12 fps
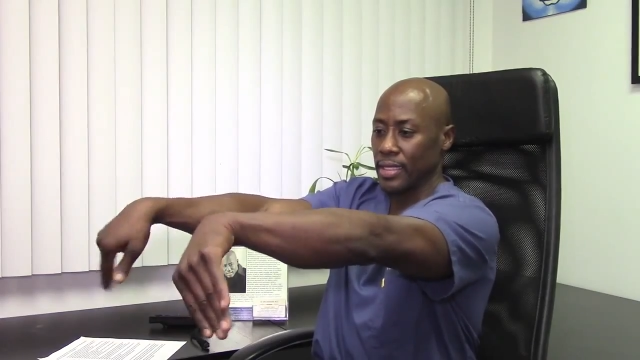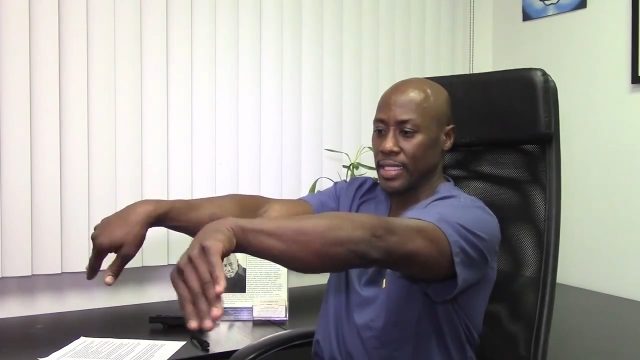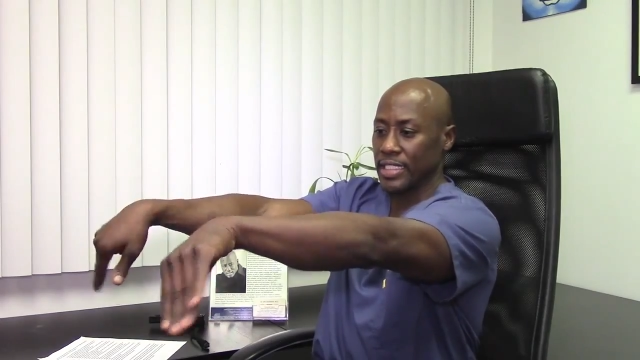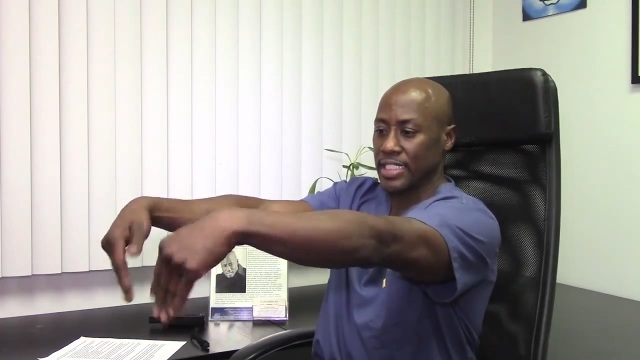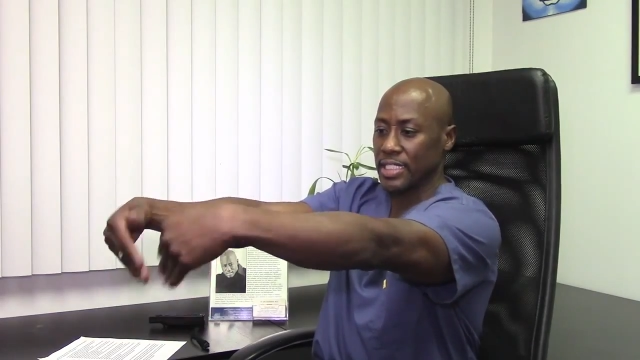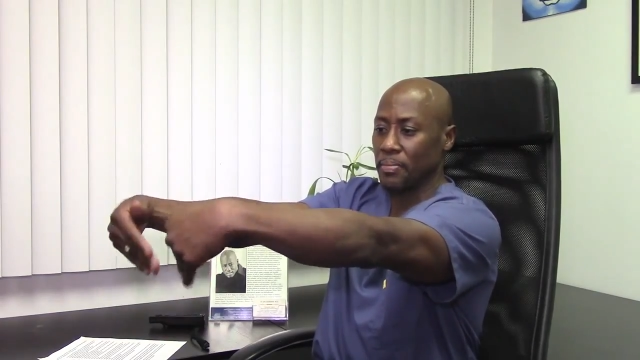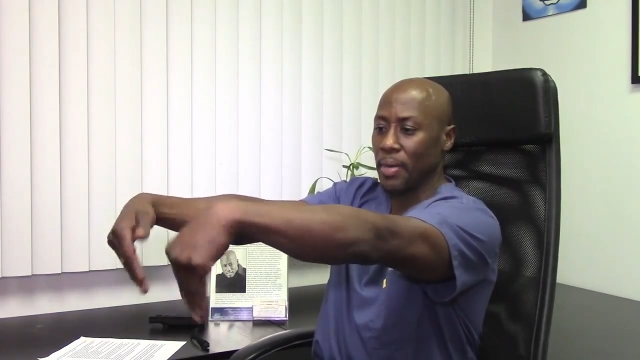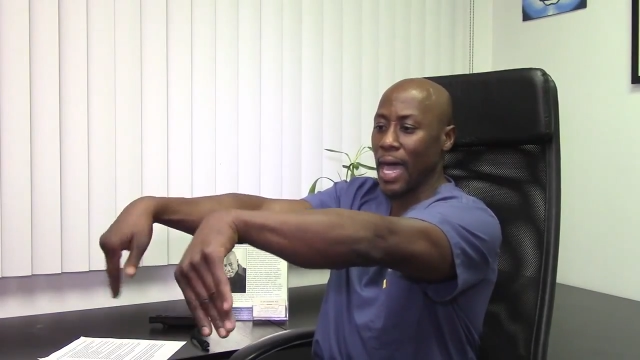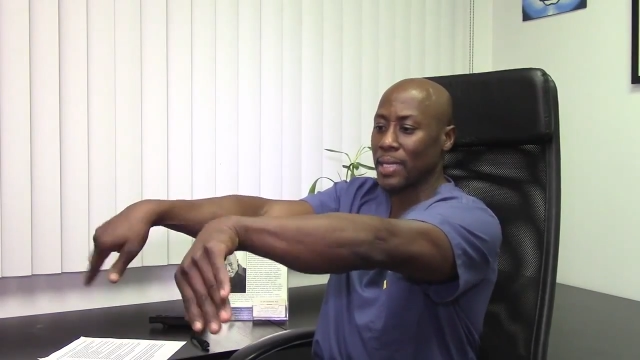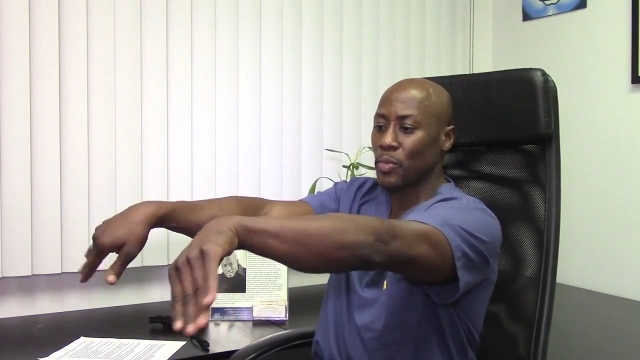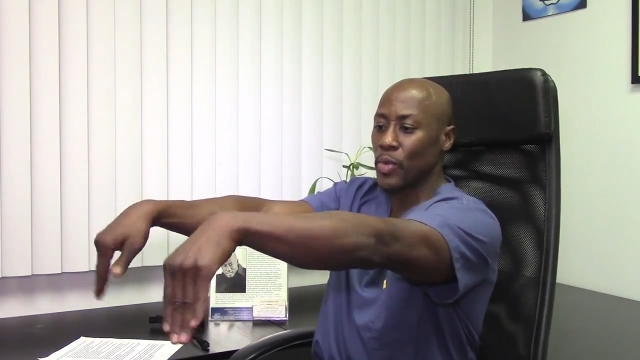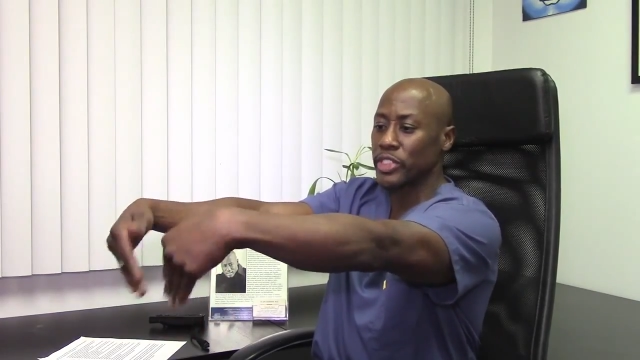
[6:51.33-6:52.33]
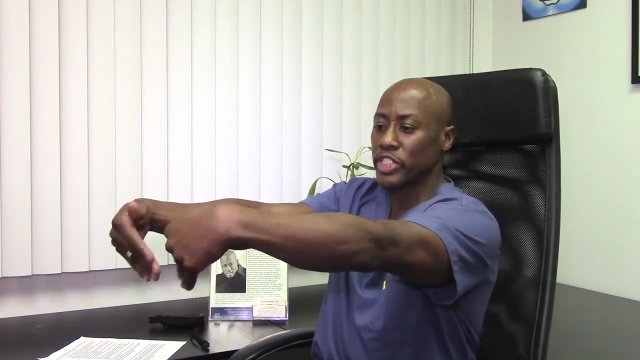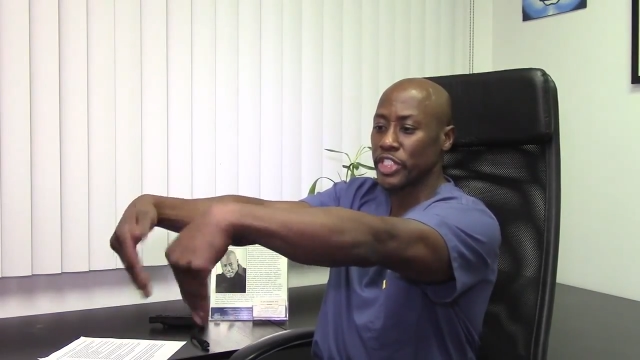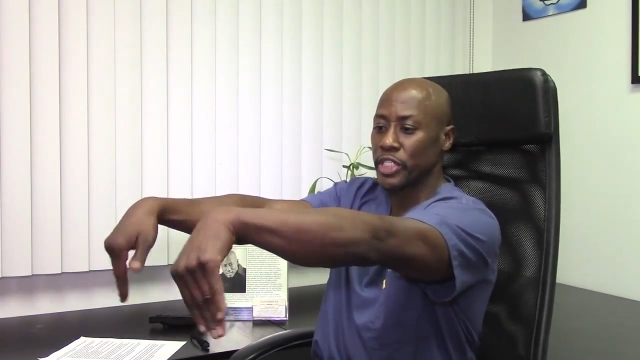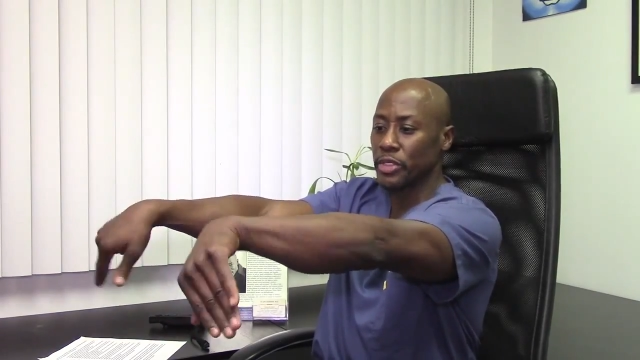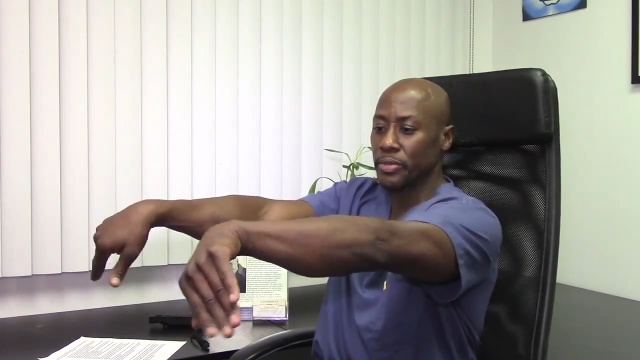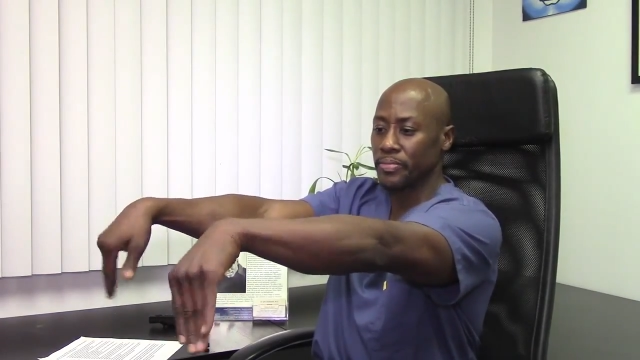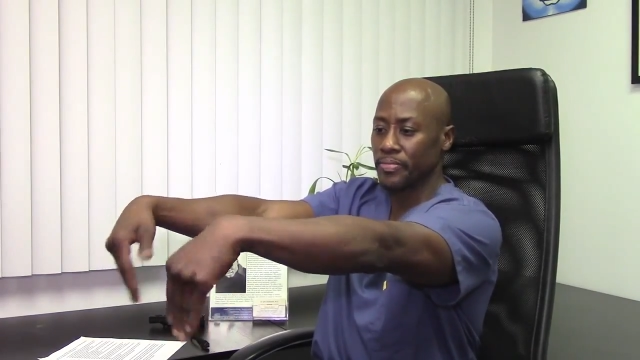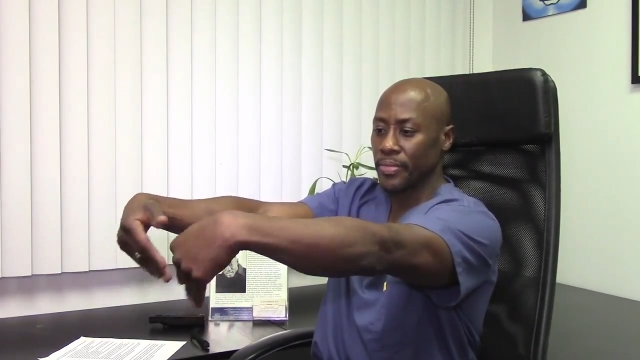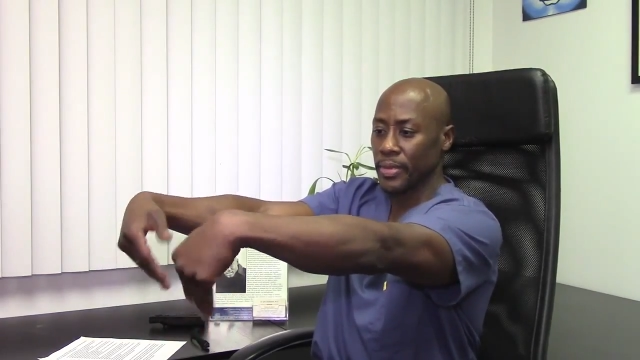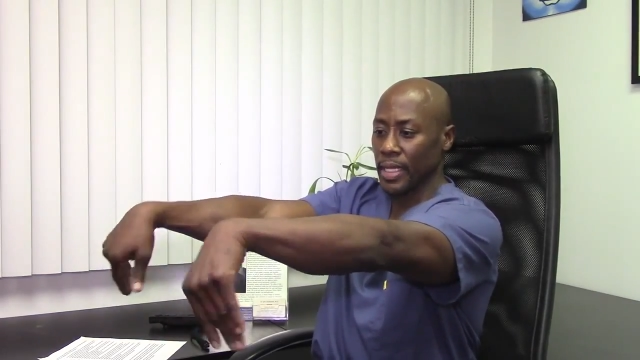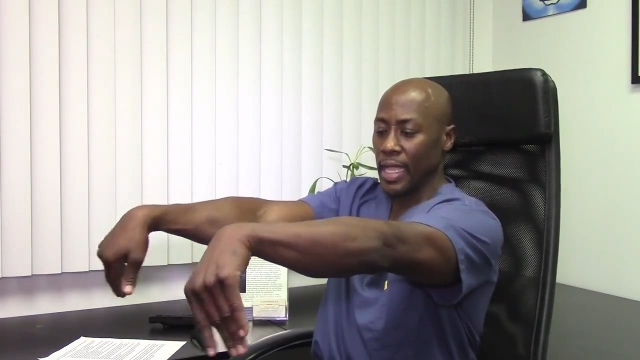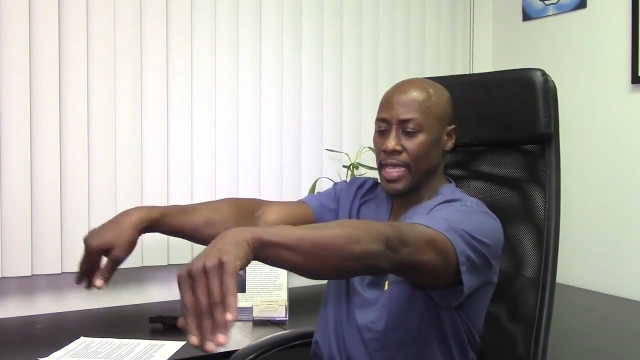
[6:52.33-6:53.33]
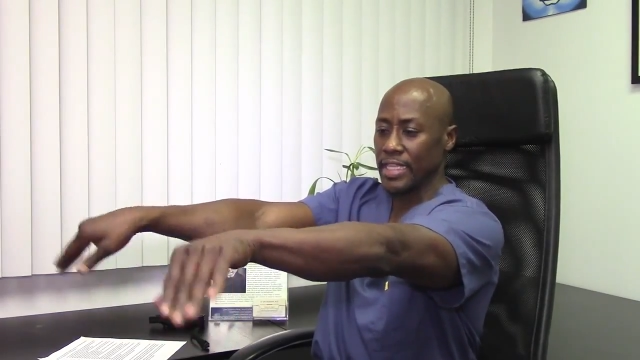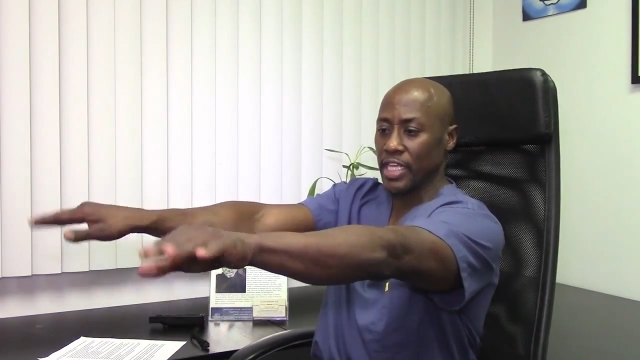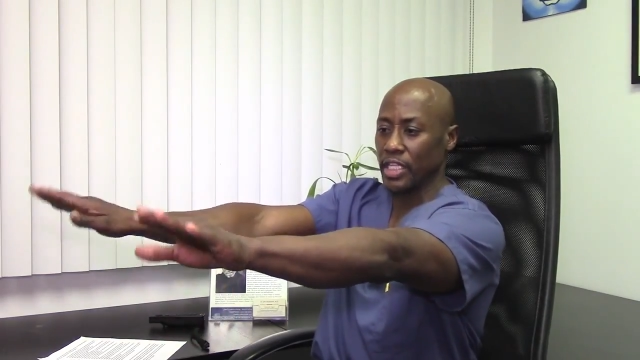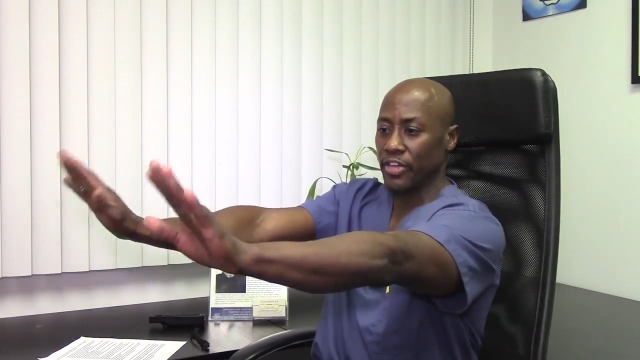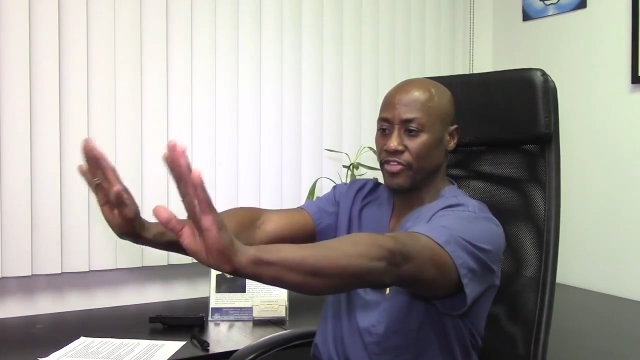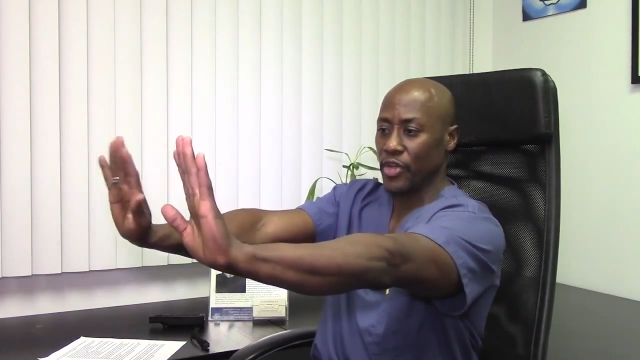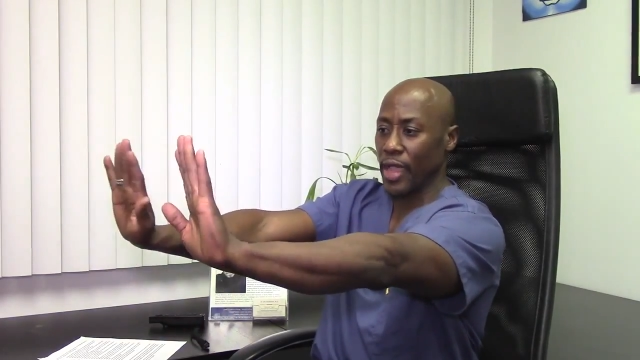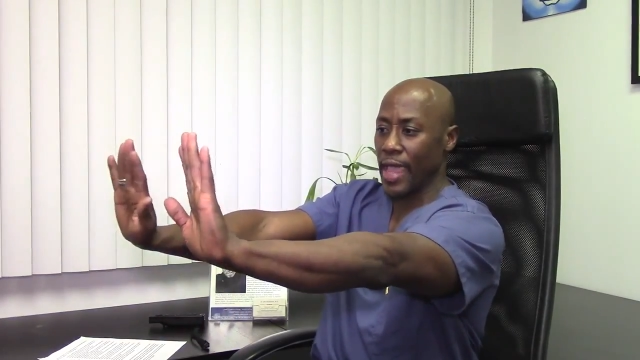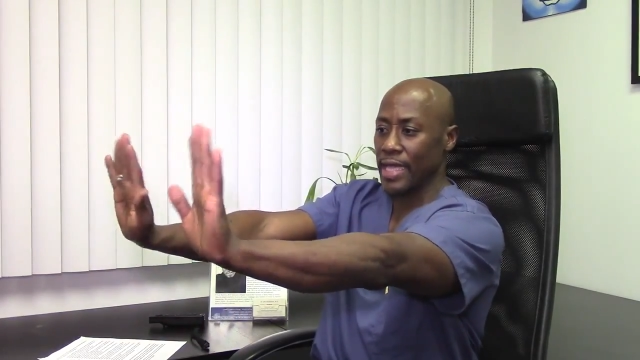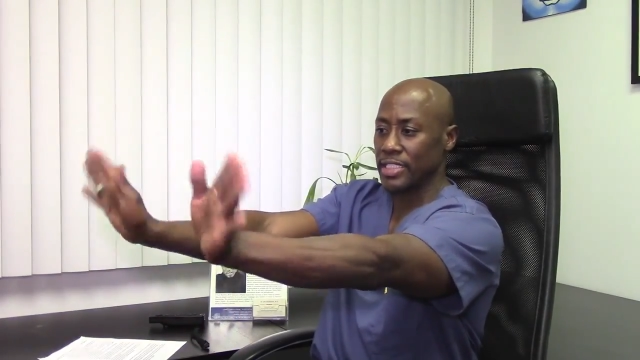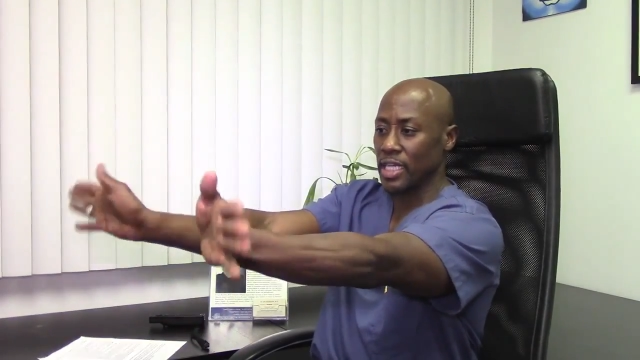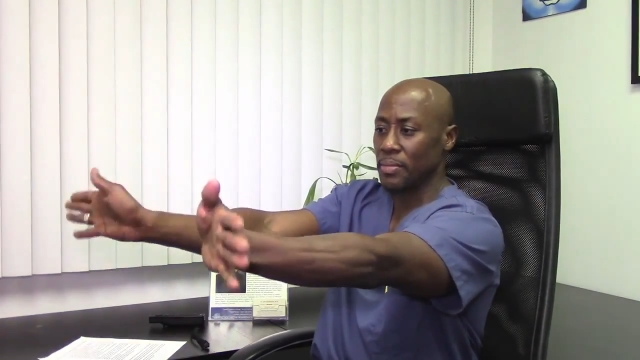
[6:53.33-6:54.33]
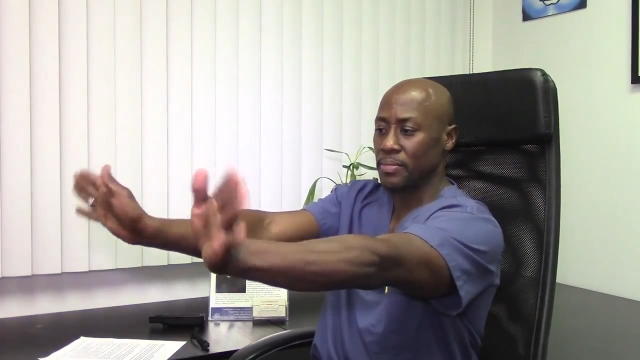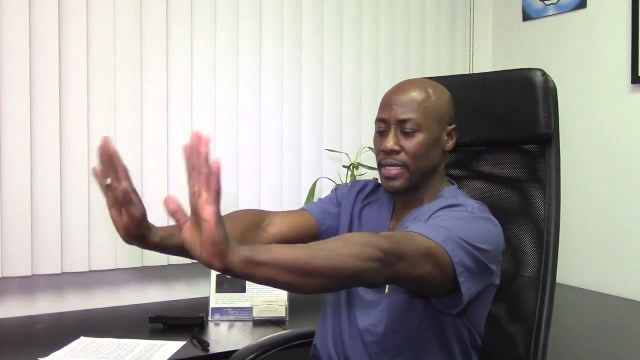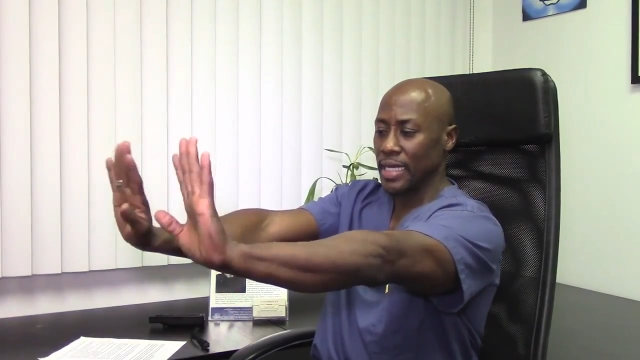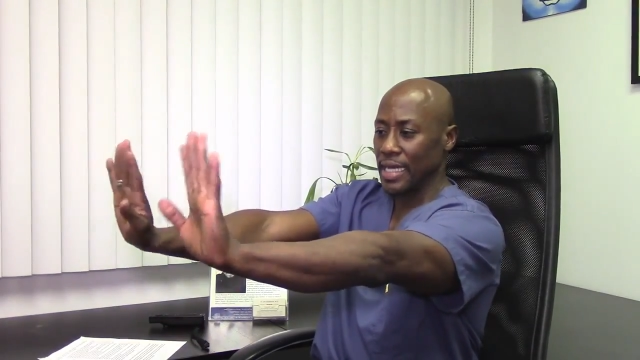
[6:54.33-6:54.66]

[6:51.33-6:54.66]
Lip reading: This is the bottom windshield. And then lift your hands up,